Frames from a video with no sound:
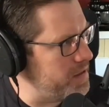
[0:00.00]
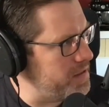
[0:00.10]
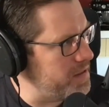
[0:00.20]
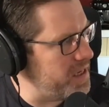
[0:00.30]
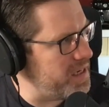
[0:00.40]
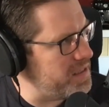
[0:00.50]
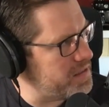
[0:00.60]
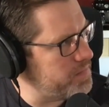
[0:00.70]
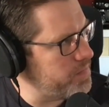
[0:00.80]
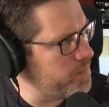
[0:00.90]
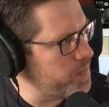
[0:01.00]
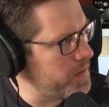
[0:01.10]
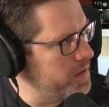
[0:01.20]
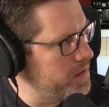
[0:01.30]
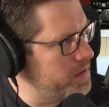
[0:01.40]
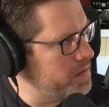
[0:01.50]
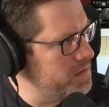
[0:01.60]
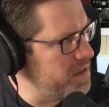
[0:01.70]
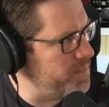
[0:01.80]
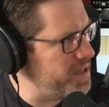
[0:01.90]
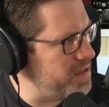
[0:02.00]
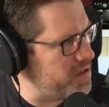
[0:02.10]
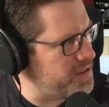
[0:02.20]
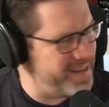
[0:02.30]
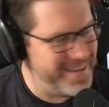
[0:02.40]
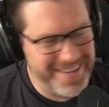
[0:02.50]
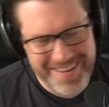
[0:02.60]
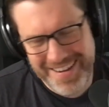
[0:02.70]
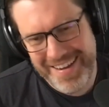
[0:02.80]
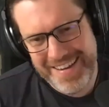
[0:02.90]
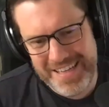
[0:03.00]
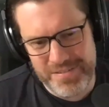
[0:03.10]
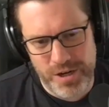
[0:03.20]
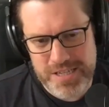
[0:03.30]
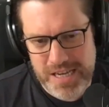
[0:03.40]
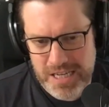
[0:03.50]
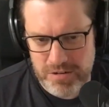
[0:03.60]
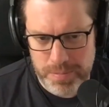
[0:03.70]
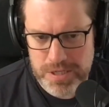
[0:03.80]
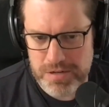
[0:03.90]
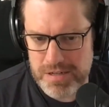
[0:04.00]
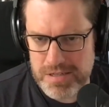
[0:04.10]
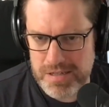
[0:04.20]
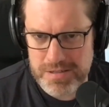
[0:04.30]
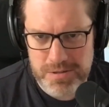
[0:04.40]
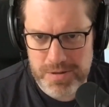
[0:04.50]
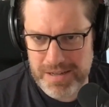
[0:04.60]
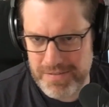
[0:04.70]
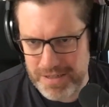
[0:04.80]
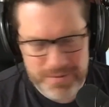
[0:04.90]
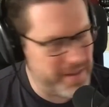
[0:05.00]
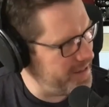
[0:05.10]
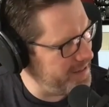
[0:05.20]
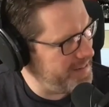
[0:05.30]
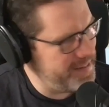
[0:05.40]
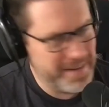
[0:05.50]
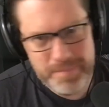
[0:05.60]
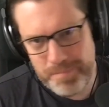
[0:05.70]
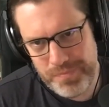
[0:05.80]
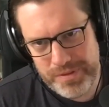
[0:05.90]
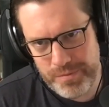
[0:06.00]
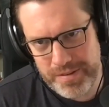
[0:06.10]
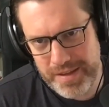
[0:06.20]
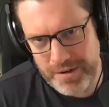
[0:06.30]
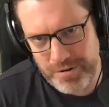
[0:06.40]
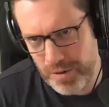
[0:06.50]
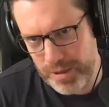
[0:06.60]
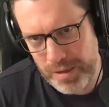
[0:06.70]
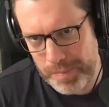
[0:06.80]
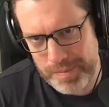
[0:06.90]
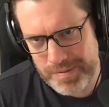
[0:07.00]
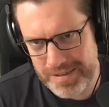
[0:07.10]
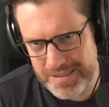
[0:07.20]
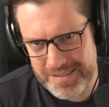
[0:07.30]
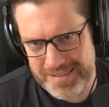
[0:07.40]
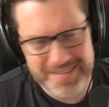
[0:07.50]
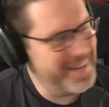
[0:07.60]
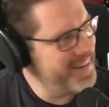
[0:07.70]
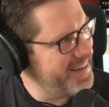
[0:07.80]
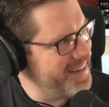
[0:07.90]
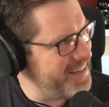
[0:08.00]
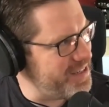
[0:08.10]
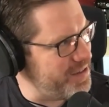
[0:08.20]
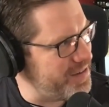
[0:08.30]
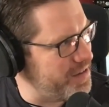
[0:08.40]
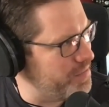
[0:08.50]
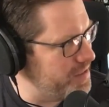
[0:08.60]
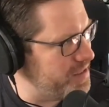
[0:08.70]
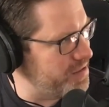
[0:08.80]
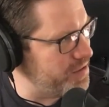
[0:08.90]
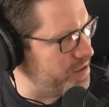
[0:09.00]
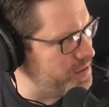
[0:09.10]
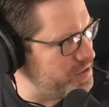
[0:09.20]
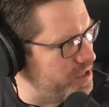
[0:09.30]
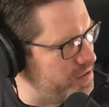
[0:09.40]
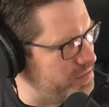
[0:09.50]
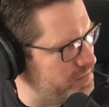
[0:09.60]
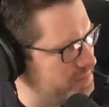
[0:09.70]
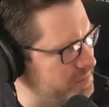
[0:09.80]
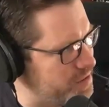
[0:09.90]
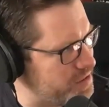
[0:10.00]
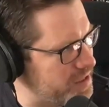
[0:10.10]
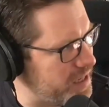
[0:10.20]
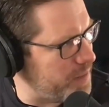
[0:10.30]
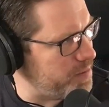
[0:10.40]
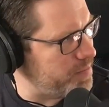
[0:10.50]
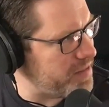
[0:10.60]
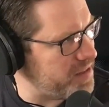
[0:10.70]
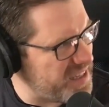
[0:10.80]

And it's. I mean, you've got to take your opportunities as well, haven't you? When they crop up, because you don't always know what's going to happen.